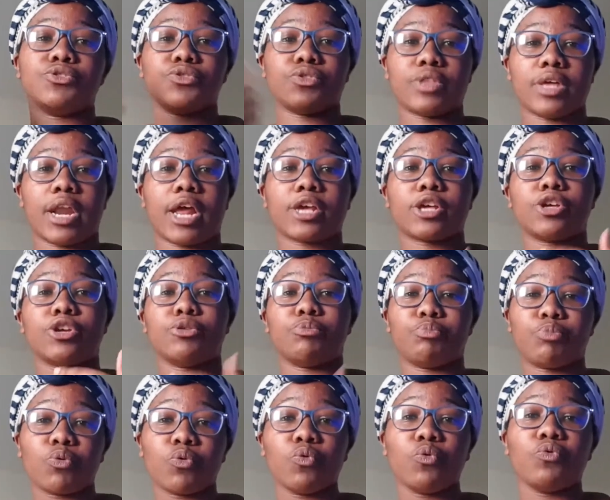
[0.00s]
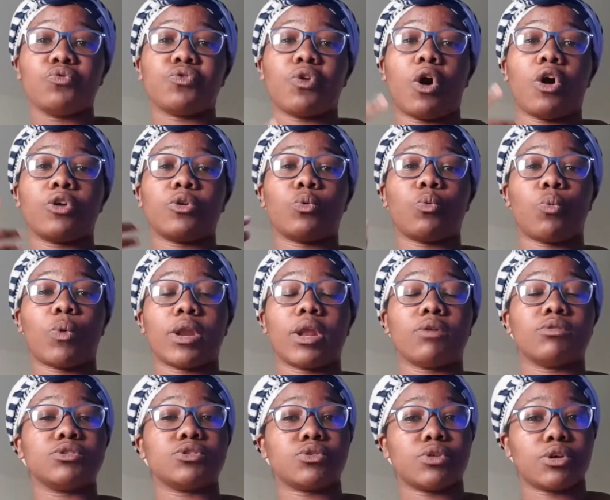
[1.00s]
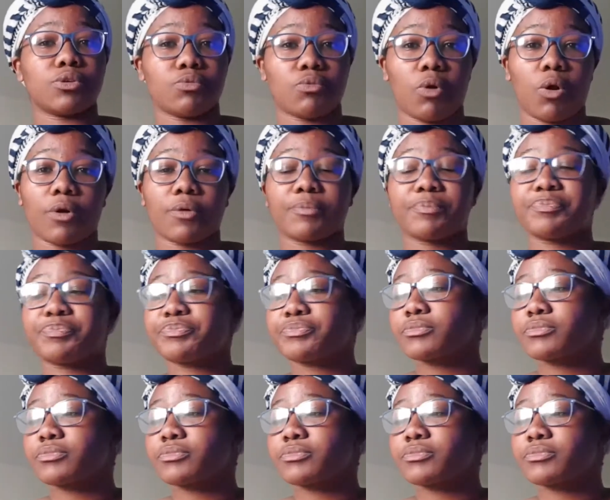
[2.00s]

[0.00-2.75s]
so that I could improve on what I was doing wrong.